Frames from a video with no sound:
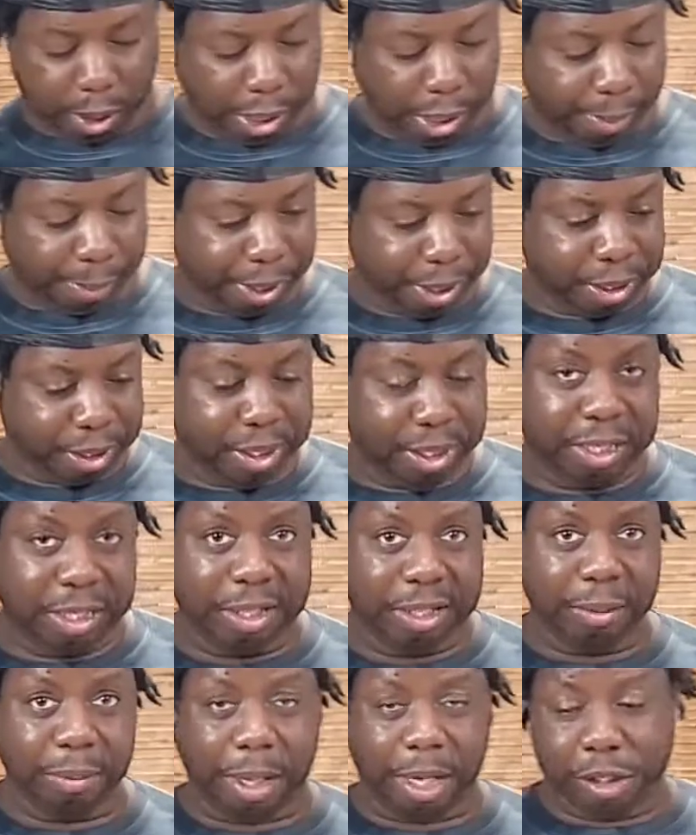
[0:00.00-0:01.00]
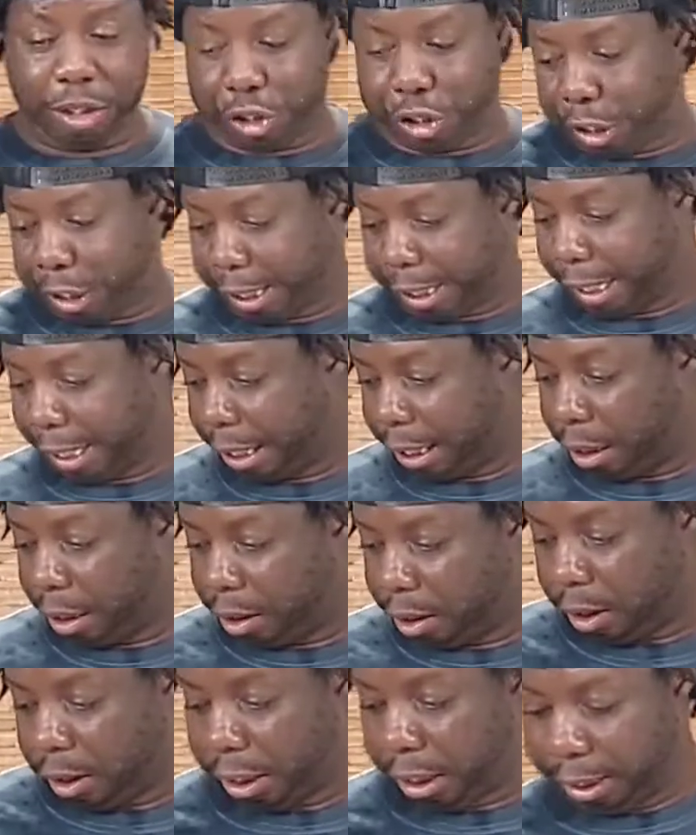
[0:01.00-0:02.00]
I'm gonna season my chicken.
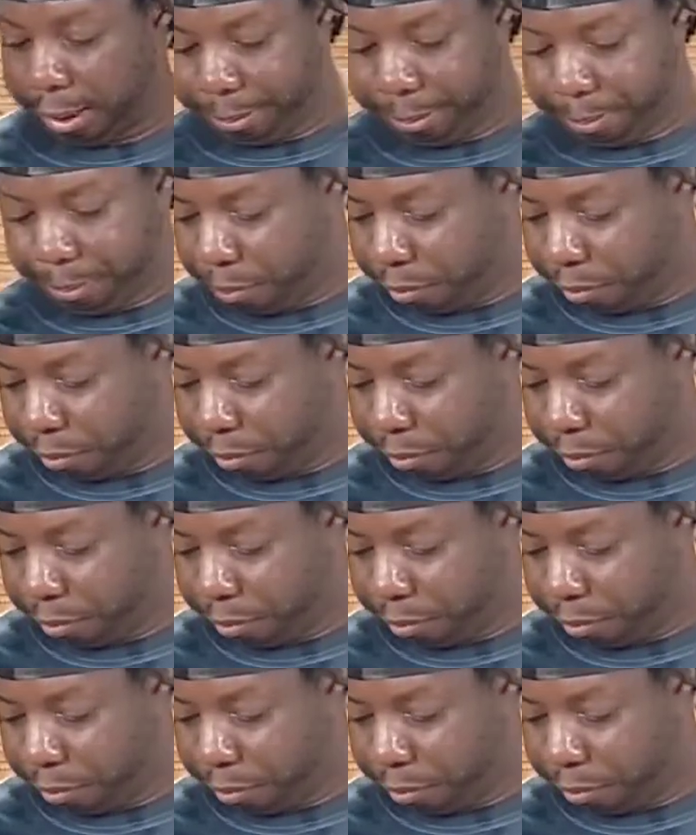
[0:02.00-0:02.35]
All right.